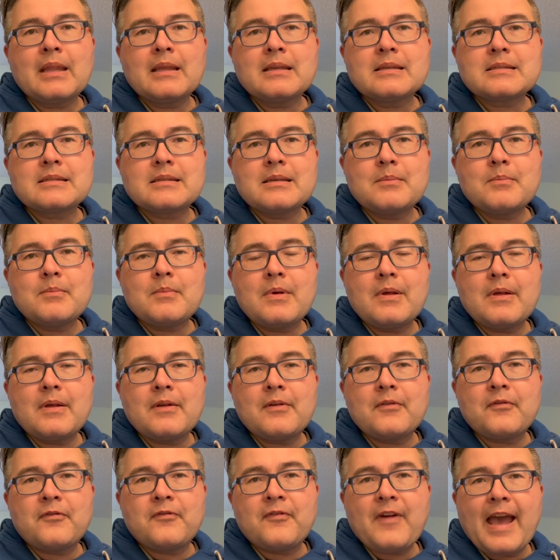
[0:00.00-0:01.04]
some
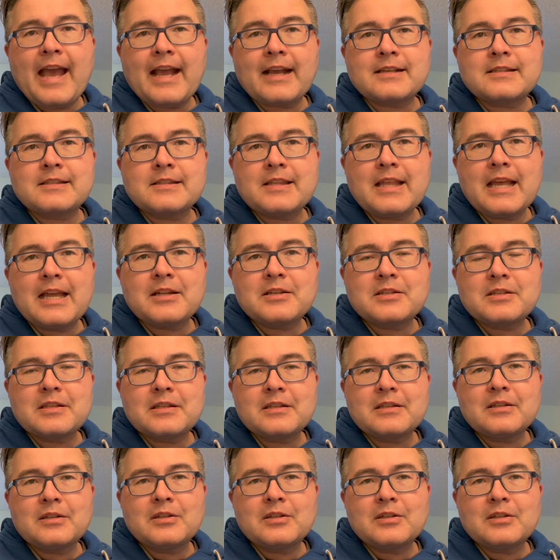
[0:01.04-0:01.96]
facts that